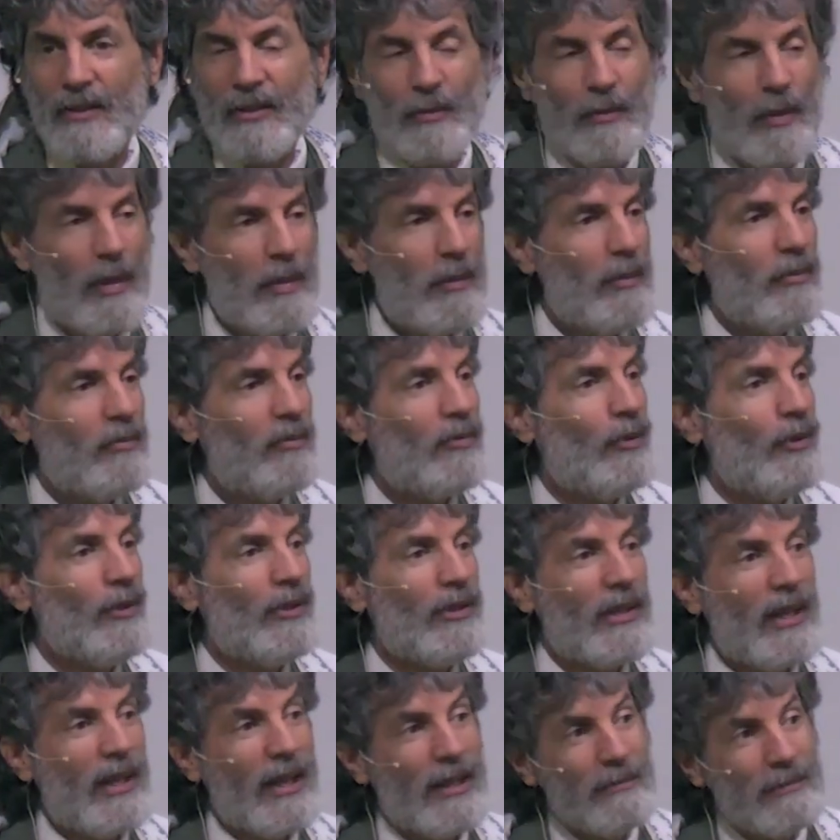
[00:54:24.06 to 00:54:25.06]
Or maybe before
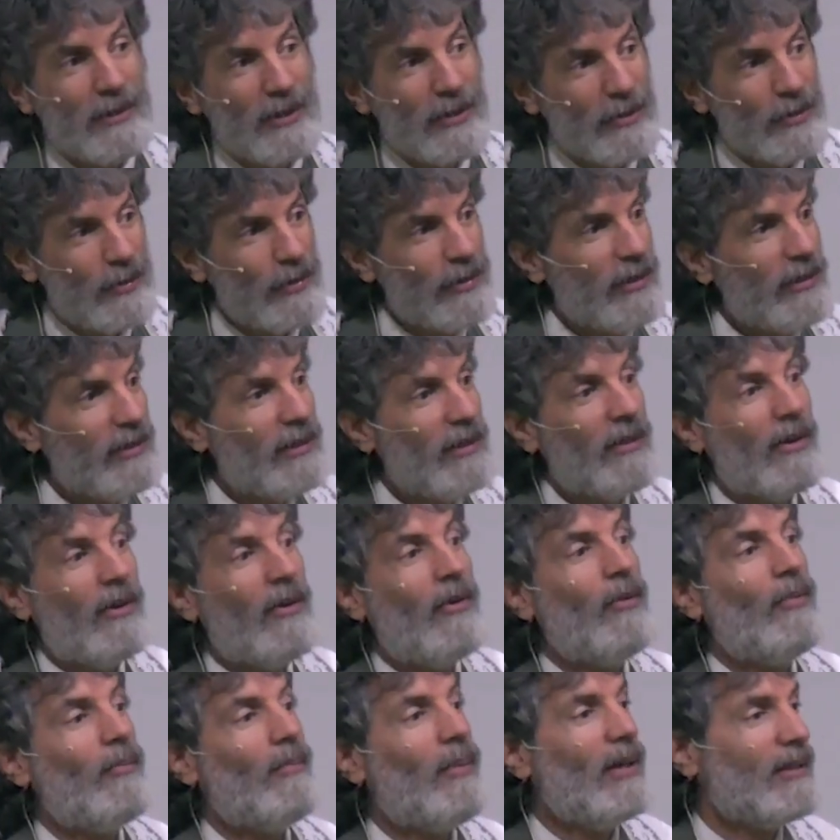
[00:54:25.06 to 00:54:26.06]
you came to the Lord, you did a
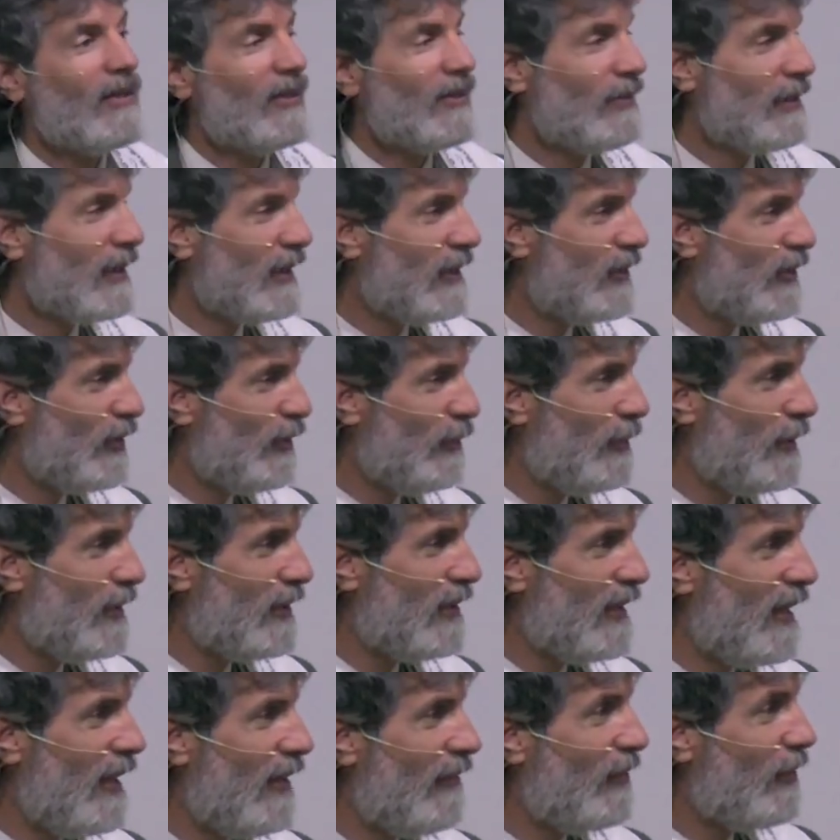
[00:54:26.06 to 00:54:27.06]
whole bunch of real stupid
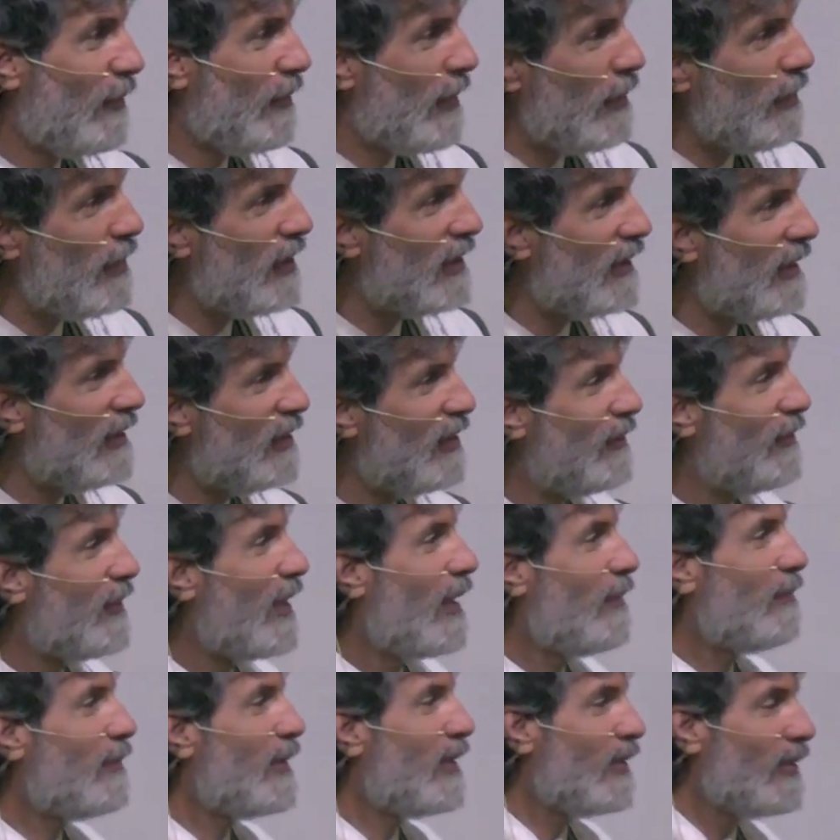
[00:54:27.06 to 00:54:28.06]
stuff. Or maybe since you've
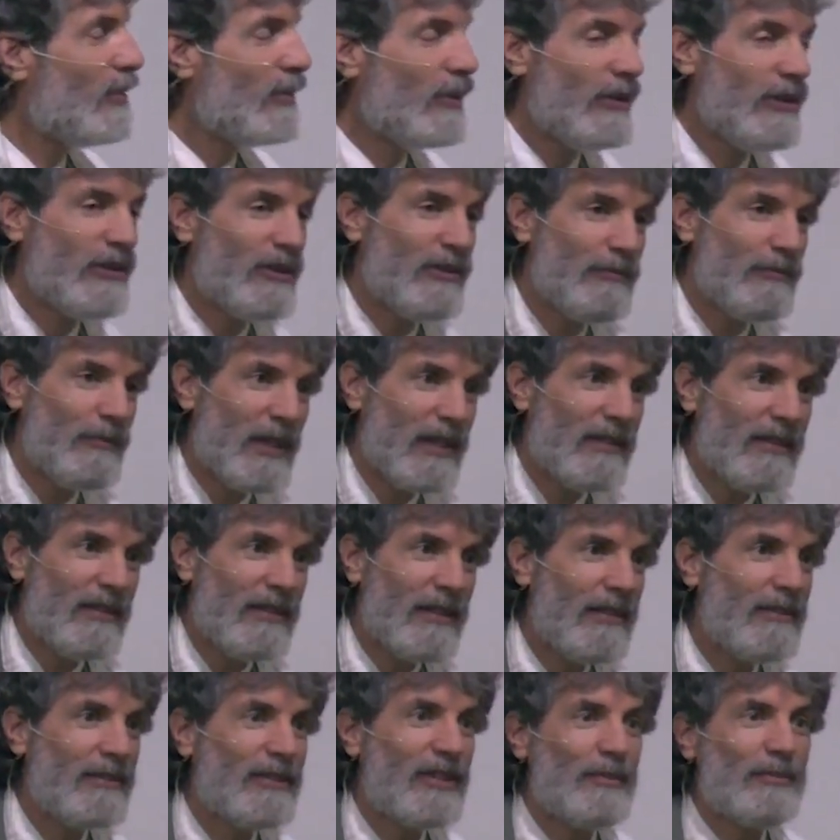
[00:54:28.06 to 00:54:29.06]
come to the Lord, you've made,
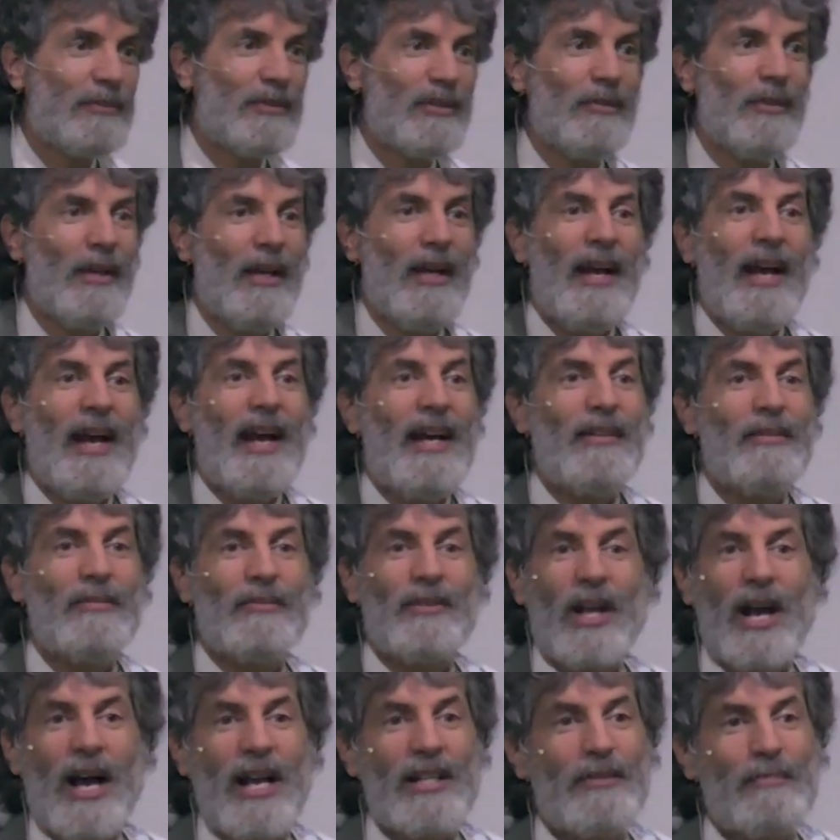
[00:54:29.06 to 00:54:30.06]
done some stupid.
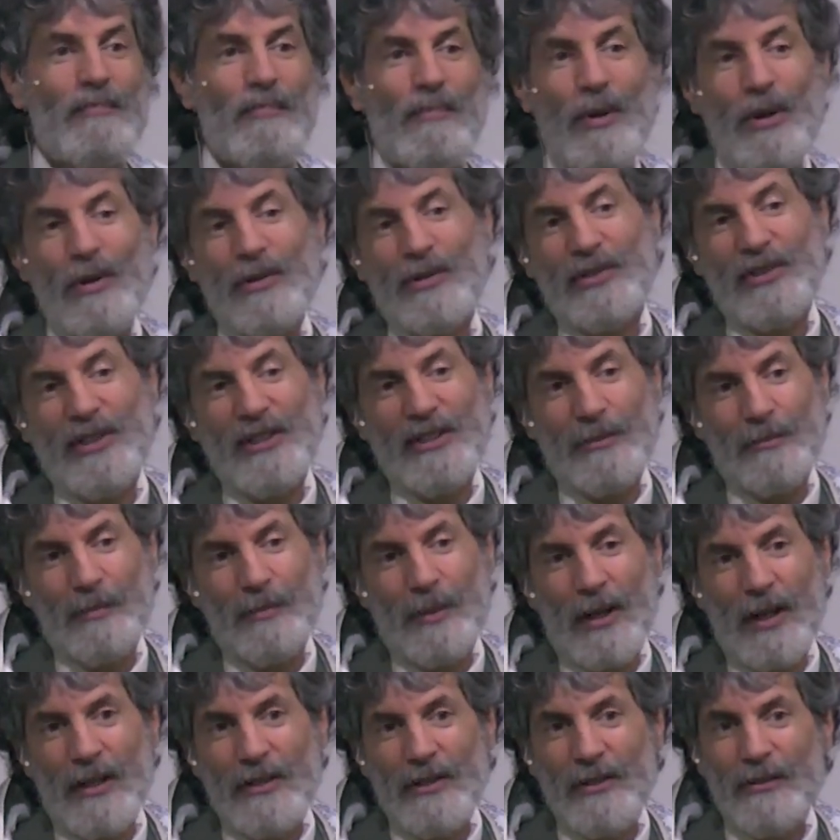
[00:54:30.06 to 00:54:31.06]
And God's mercy is
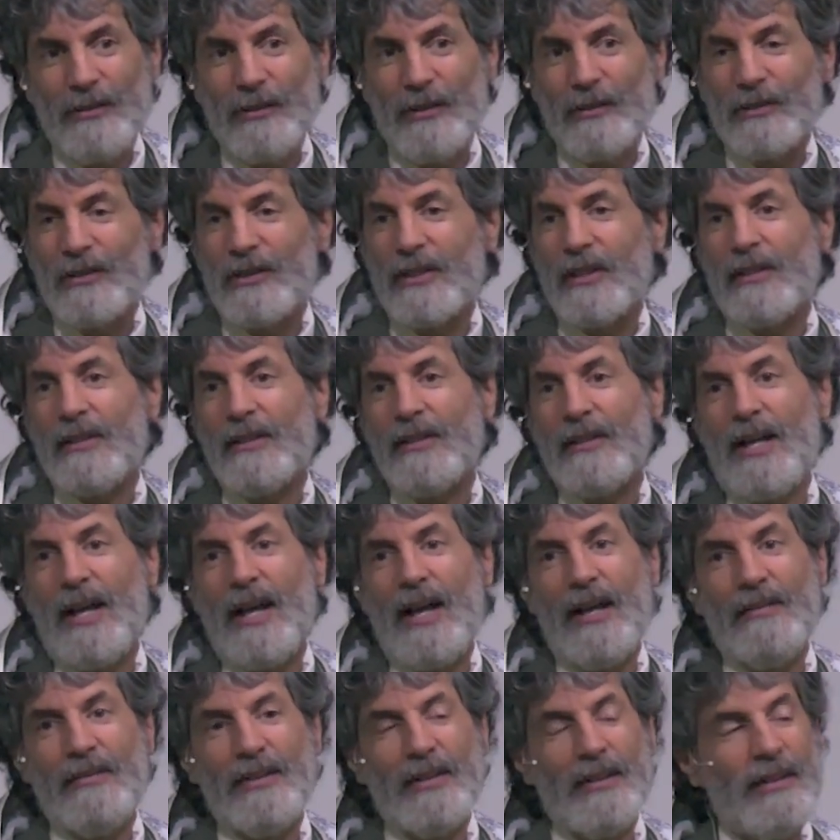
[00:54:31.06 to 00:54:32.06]
upon you and you're still
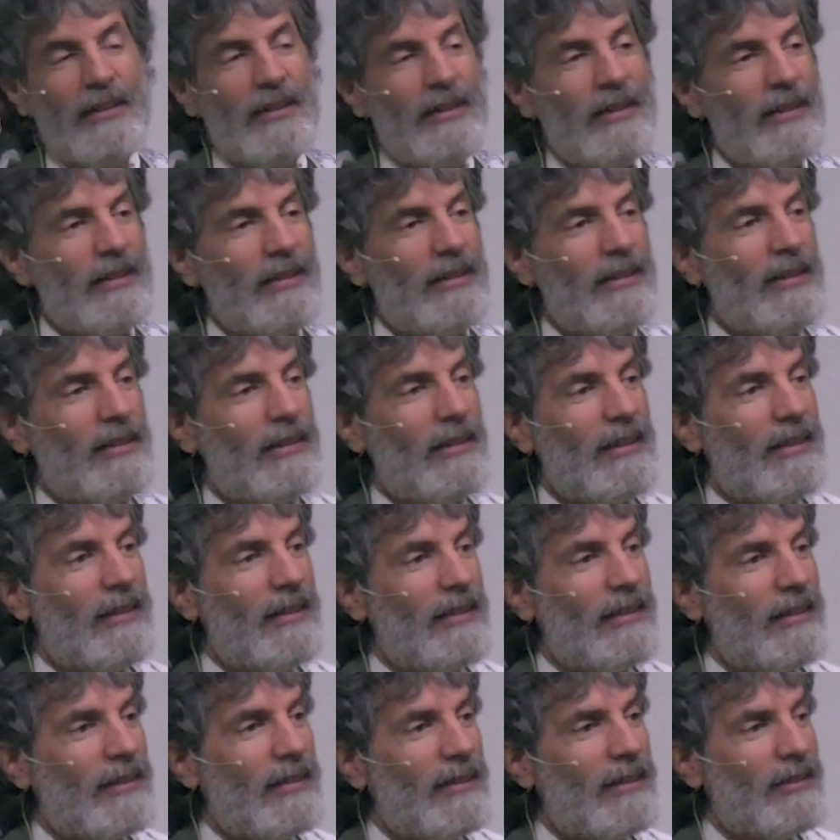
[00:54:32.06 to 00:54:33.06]
alive.
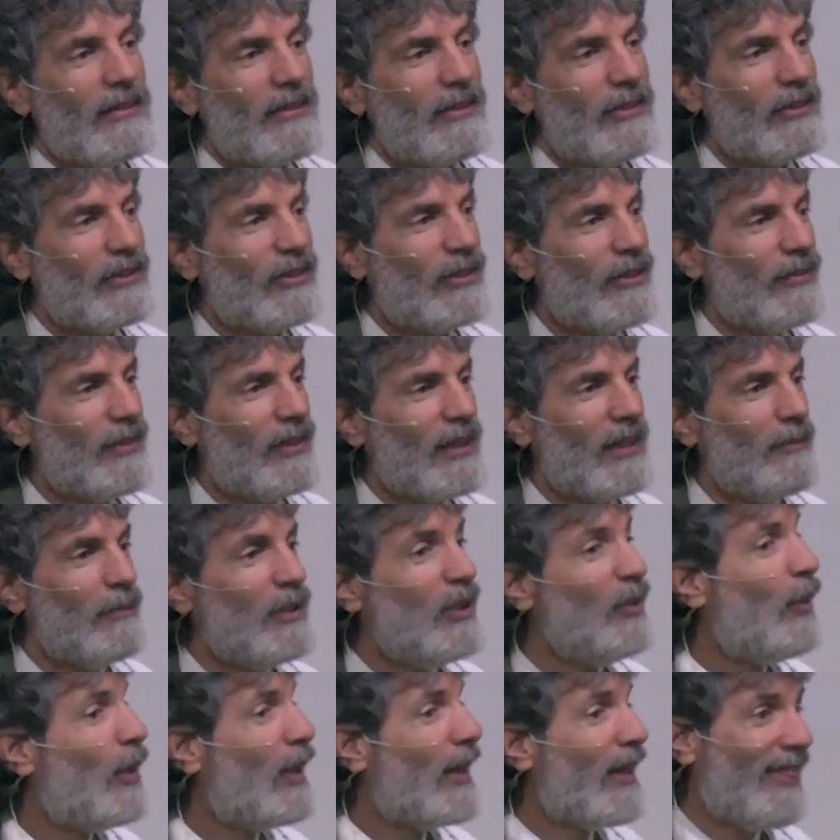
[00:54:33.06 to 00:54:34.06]
You're serving Him.
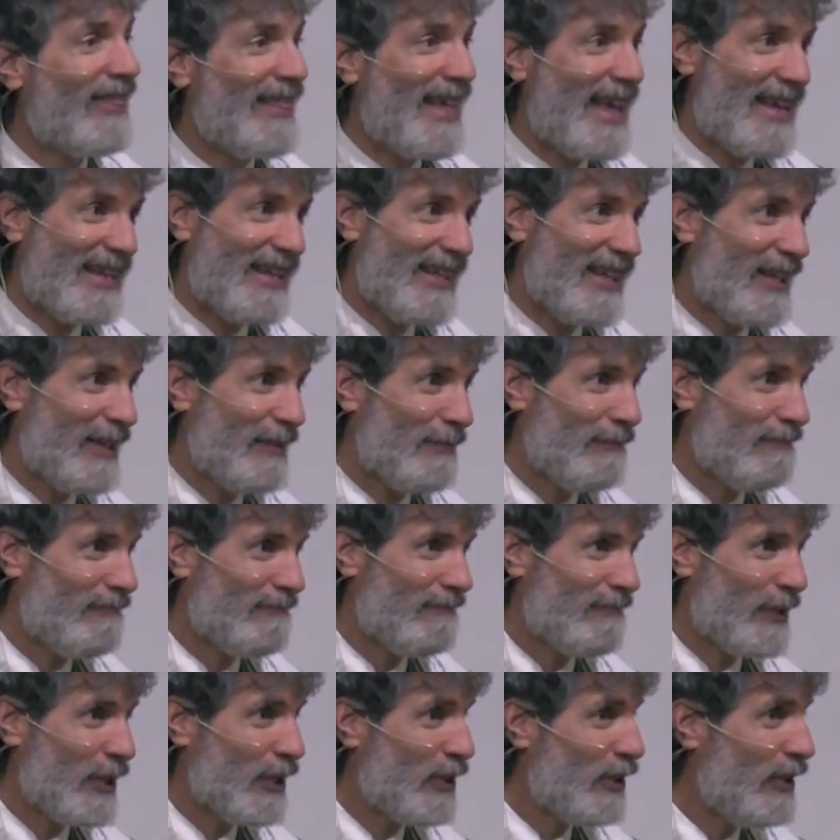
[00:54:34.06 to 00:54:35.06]
You want to thank Him
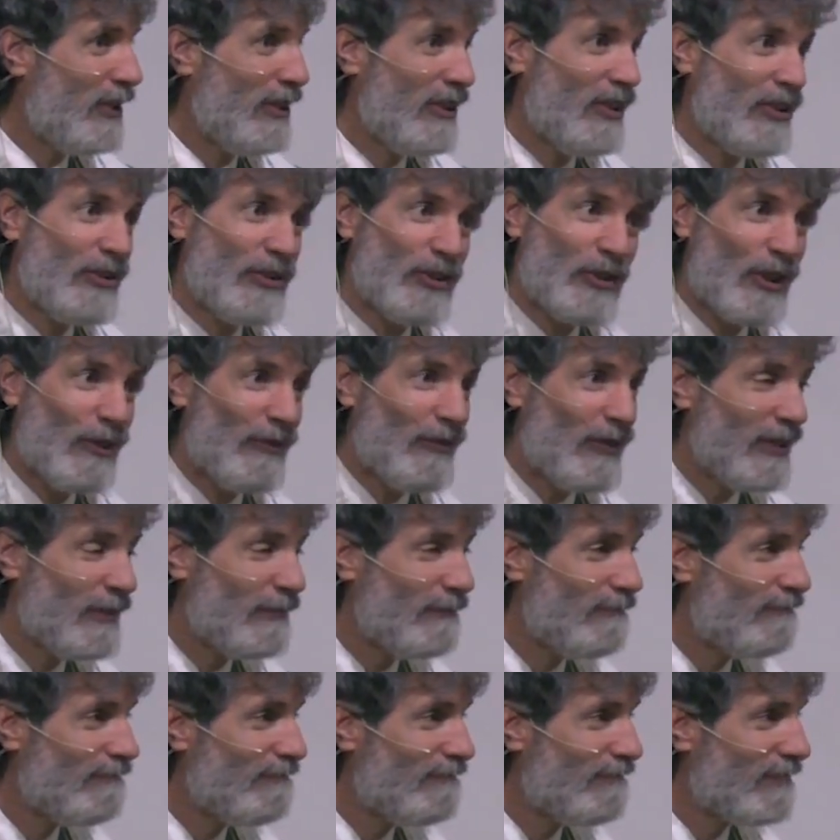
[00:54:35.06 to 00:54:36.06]
because you didn't deserve it,
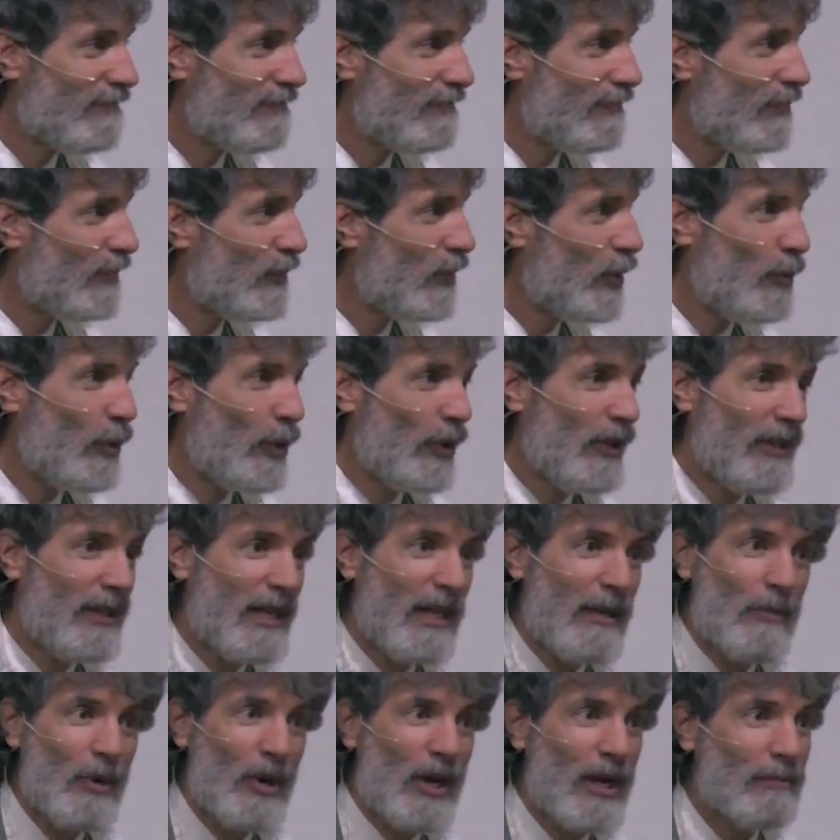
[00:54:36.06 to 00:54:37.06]
no more than
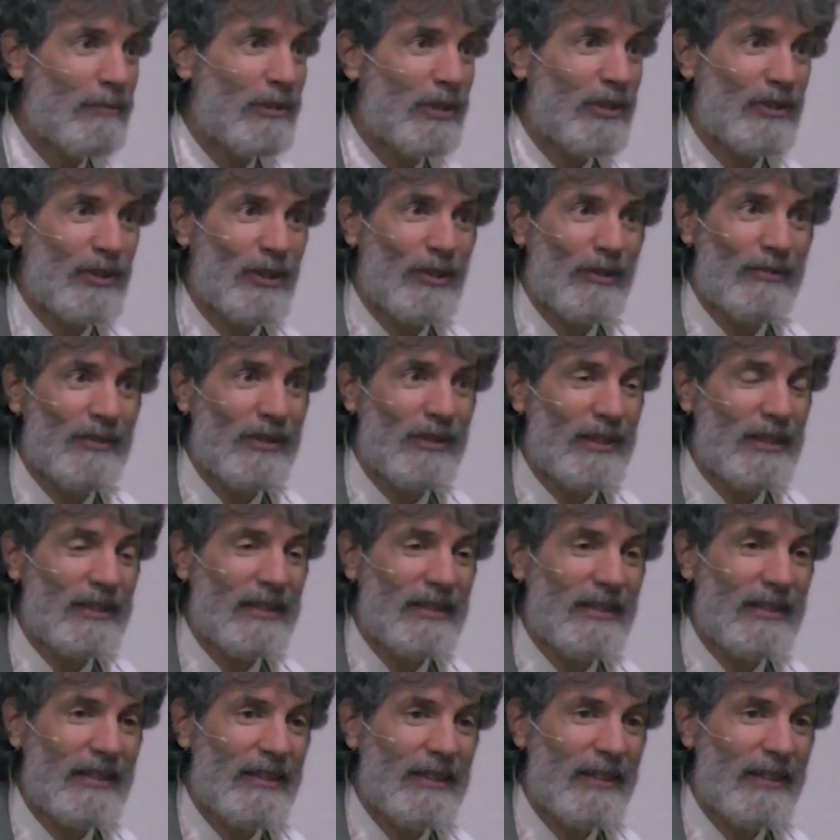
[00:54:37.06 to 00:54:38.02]
Abraham deserved it.